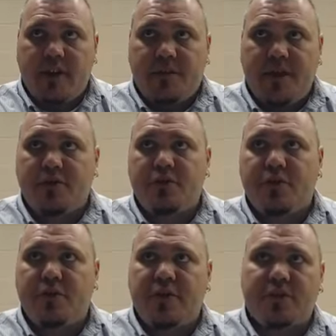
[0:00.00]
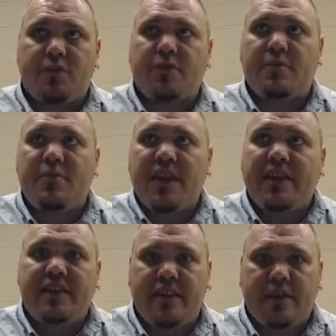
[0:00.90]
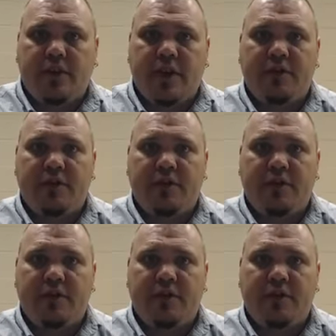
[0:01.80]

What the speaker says: this was a big deal.